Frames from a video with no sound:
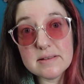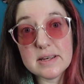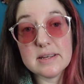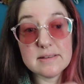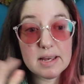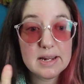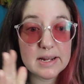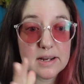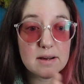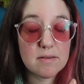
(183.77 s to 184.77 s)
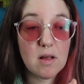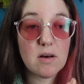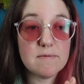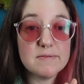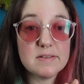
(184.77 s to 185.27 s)
He's getting
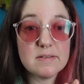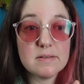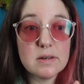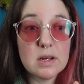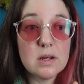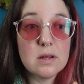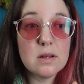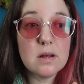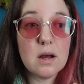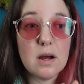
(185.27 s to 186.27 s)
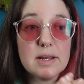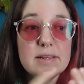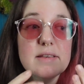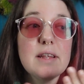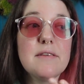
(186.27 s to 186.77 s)
gloves.
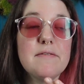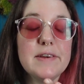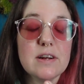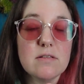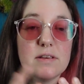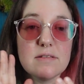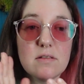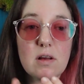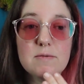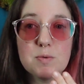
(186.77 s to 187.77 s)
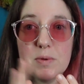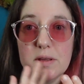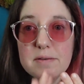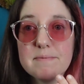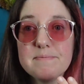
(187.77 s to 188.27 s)
He's getting fingerless gloves with
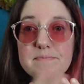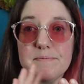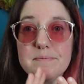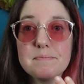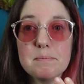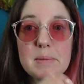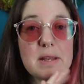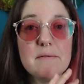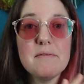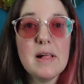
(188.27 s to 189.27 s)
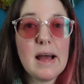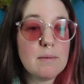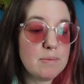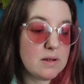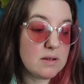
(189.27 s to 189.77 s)
a mitten
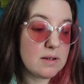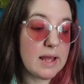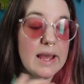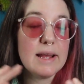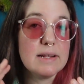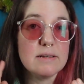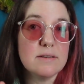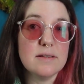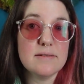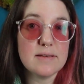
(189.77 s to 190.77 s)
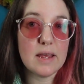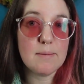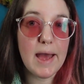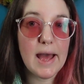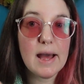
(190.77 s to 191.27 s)
flap and the same
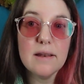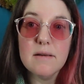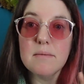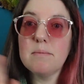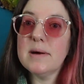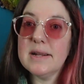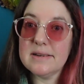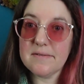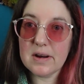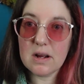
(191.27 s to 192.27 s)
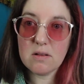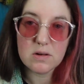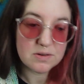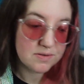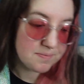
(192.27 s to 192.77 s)
hat, but in different
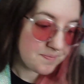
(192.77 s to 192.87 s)
colors.